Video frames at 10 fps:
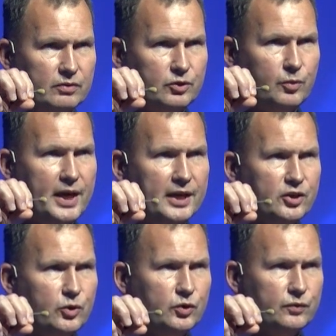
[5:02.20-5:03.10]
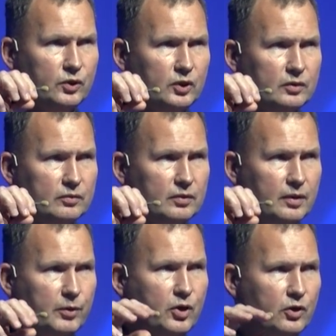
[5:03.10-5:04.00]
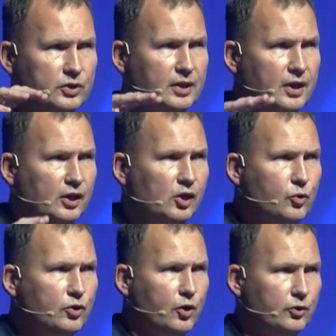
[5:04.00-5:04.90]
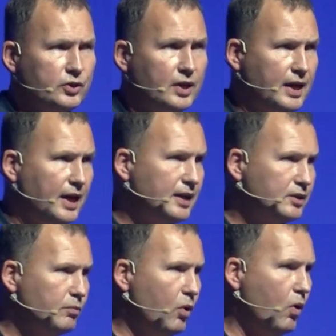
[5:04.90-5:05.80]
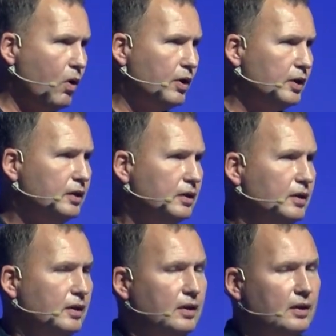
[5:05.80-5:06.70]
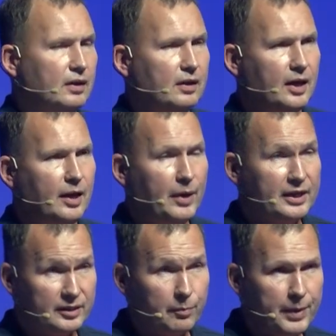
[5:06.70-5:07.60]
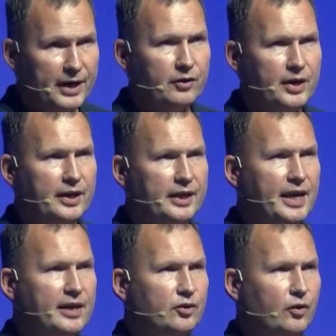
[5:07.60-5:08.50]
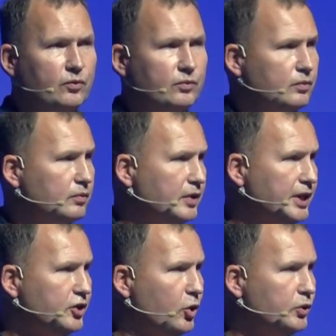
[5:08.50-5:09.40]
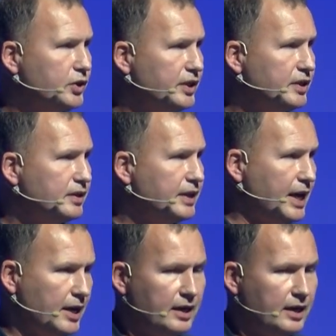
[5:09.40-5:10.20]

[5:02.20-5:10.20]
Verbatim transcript: to make it useful, because glucose is a better indicator of ketosis than